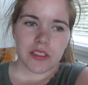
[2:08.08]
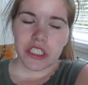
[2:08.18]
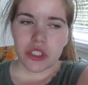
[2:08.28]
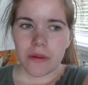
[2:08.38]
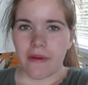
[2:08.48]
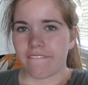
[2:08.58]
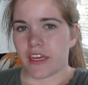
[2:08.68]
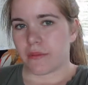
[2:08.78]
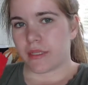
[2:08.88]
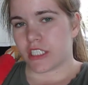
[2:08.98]
out enjoy my
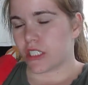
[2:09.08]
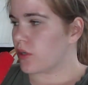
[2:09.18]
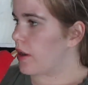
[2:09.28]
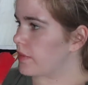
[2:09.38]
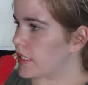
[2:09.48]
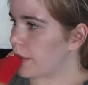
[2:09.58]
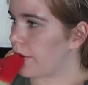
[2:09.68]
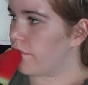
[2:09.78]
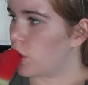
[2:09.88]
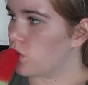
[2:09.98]
family soon. I'm setting
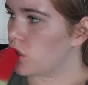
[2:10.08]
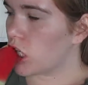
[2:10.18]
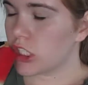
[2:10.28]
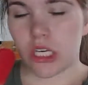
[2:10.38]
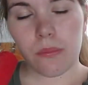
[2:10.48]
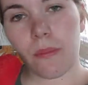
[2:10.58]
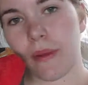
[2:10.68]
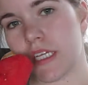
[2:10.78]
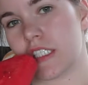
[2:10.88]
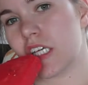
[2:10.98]
my phone charge up a
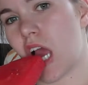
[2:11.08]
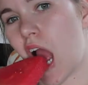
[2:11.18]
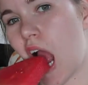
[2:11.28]
bit.